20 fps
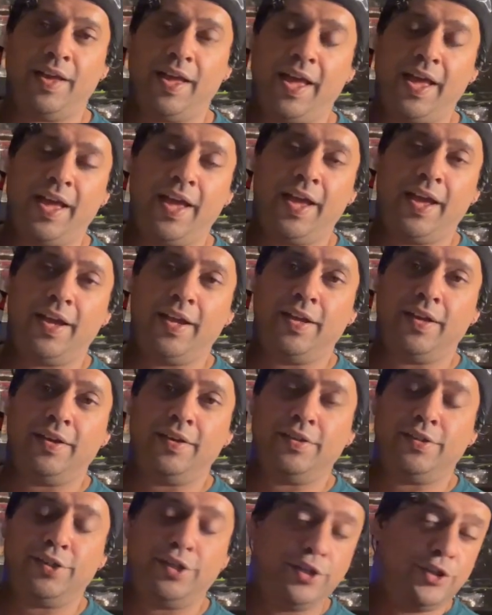
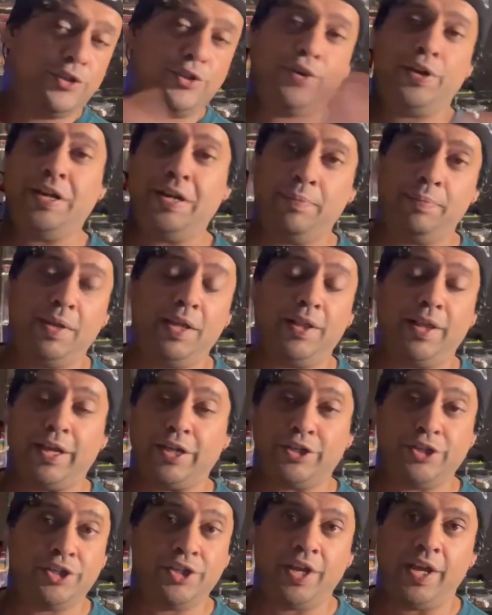and she's treating me
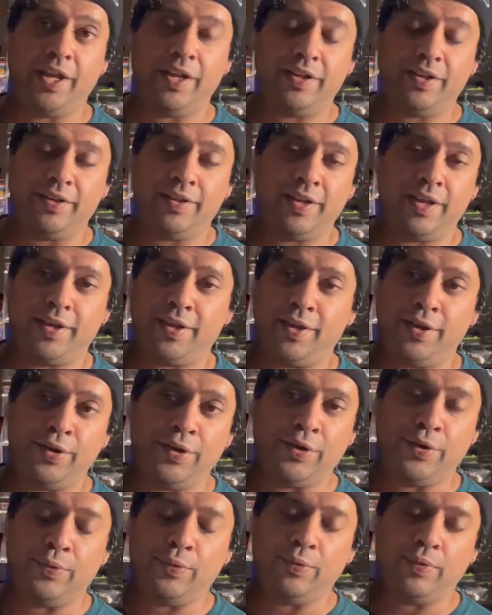like shit. Like, you
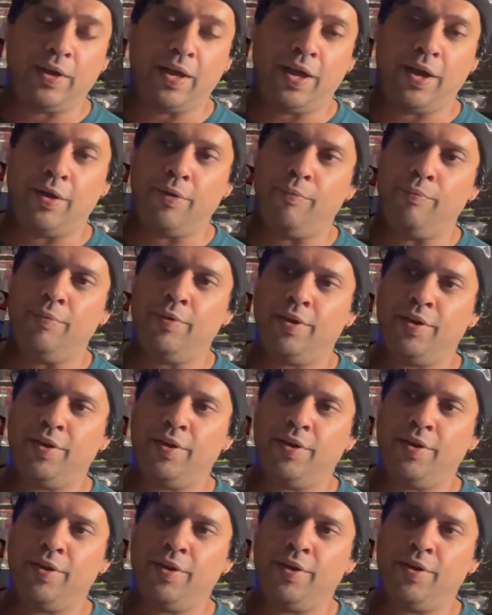know, uh,